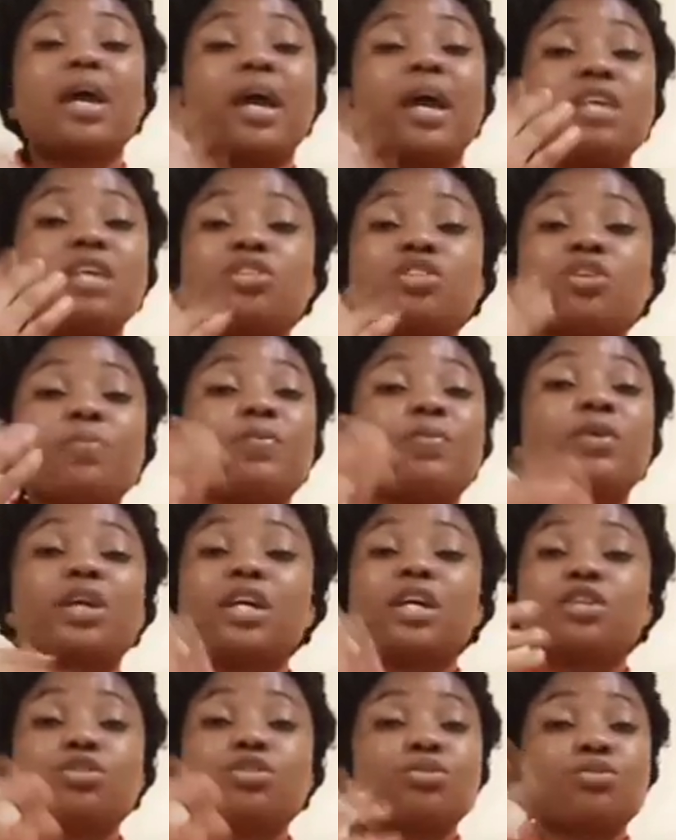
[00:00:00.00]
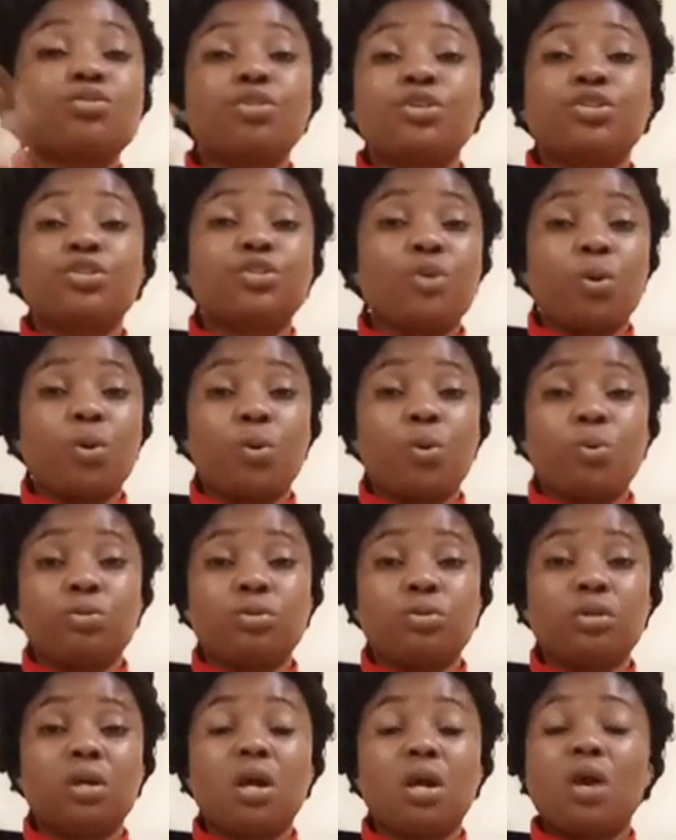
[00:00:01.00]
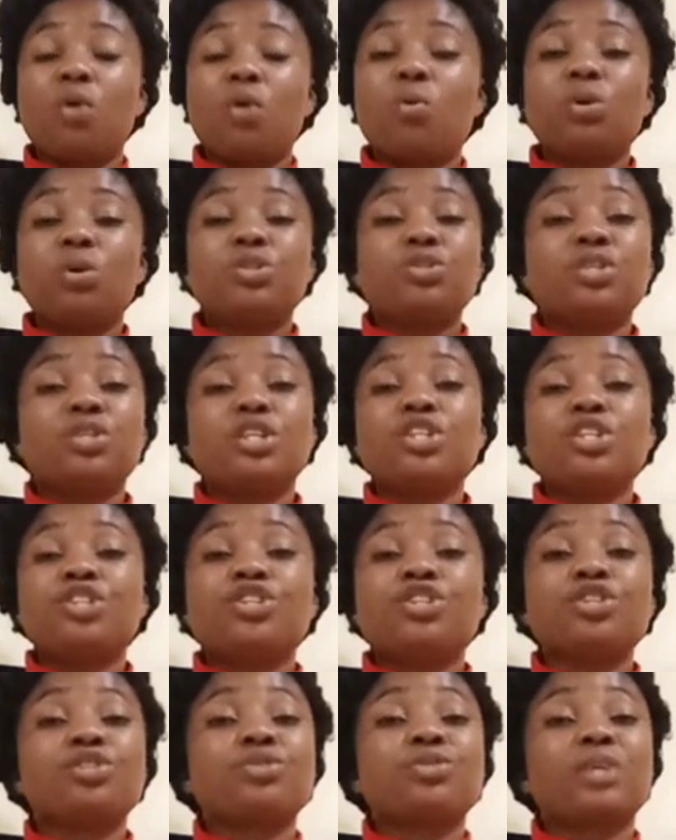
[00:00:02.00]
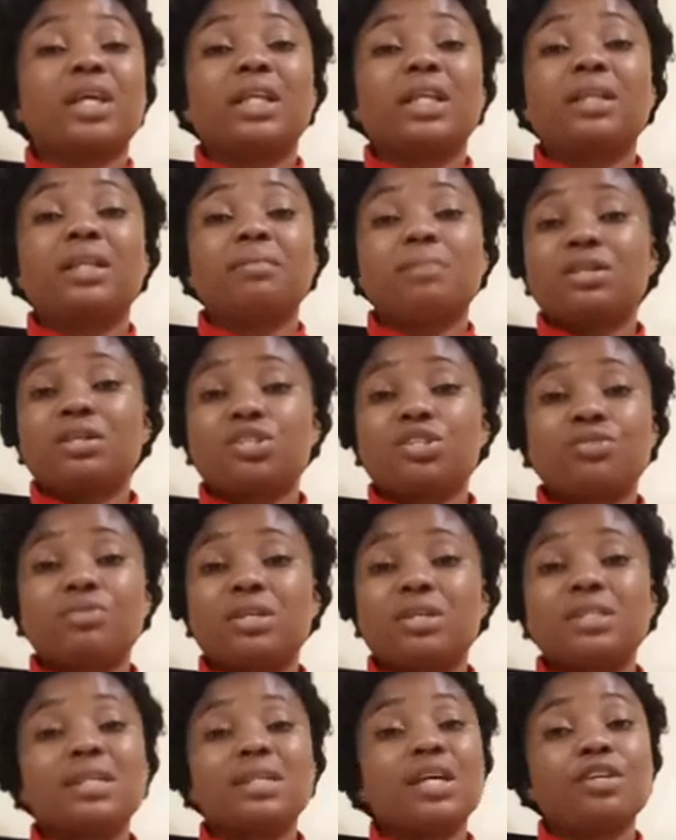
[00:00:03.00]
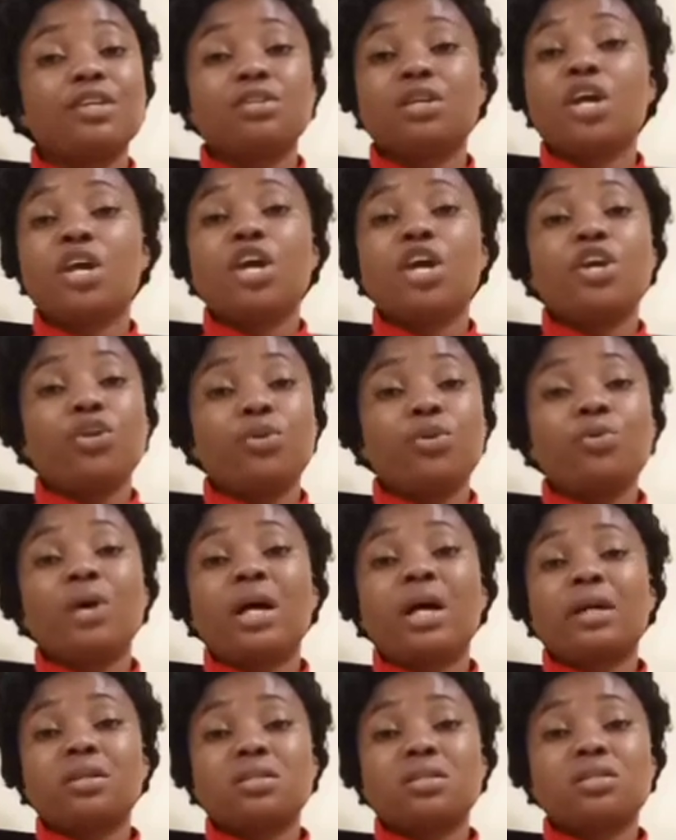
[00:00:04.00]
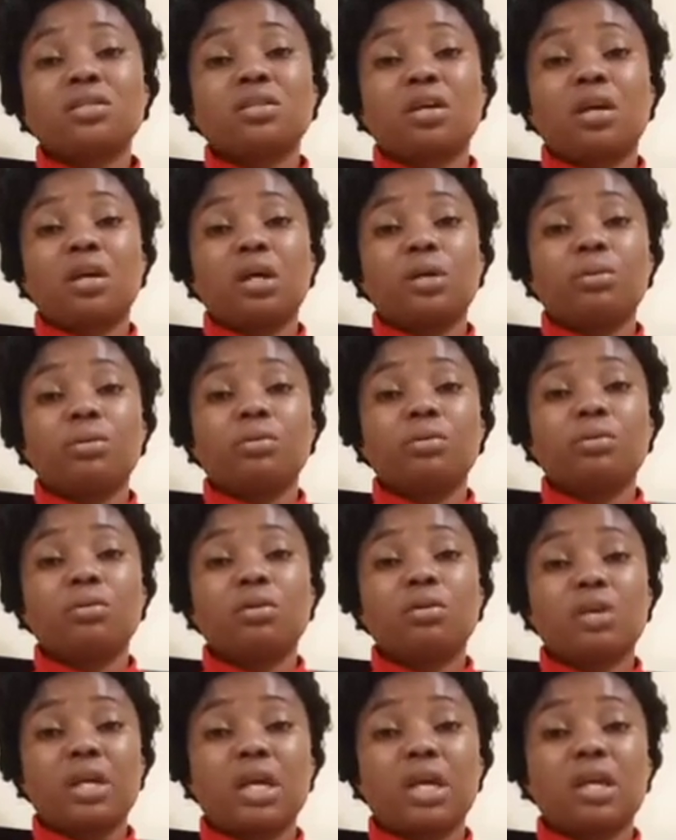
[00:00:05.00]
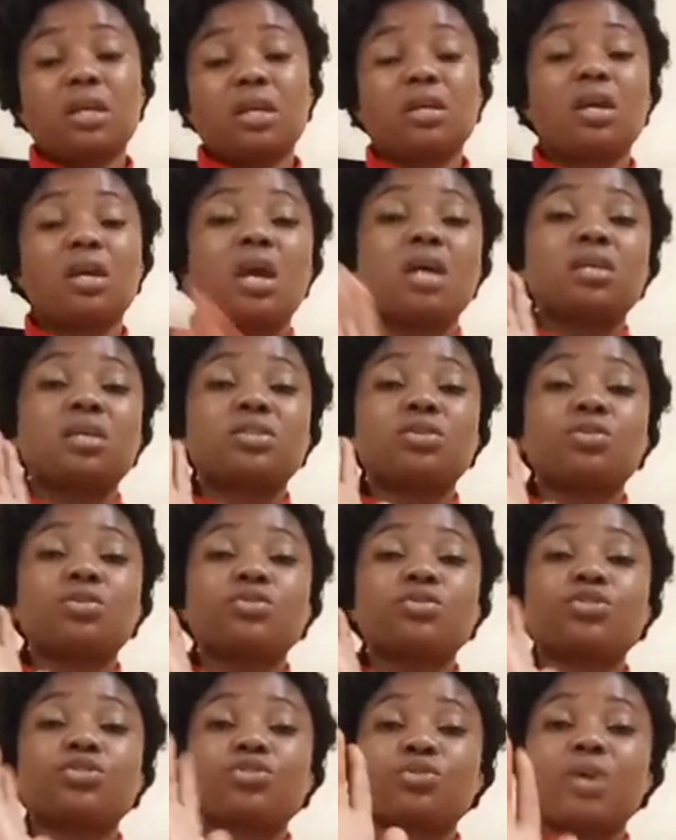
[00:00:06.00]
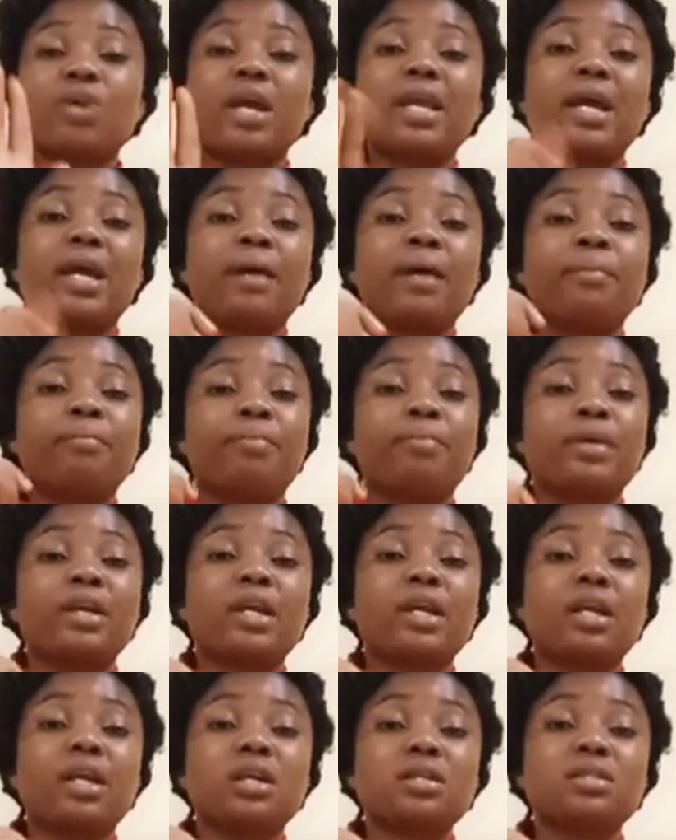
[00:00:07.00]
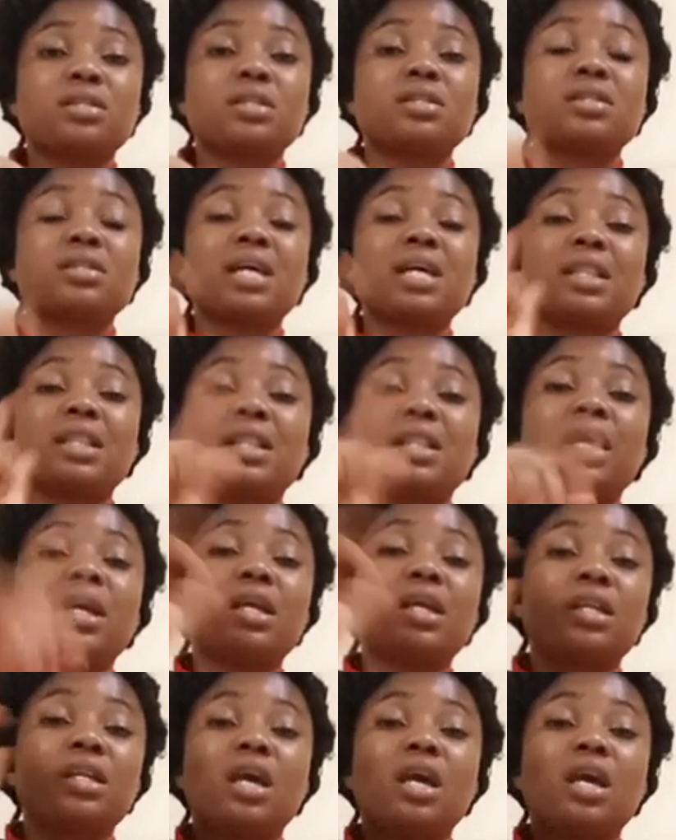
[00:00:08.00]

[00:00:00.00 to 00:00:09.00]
A soap you can do on your own. What you need is just to get the materials and you are good to go. Okay, so try and break the courses and then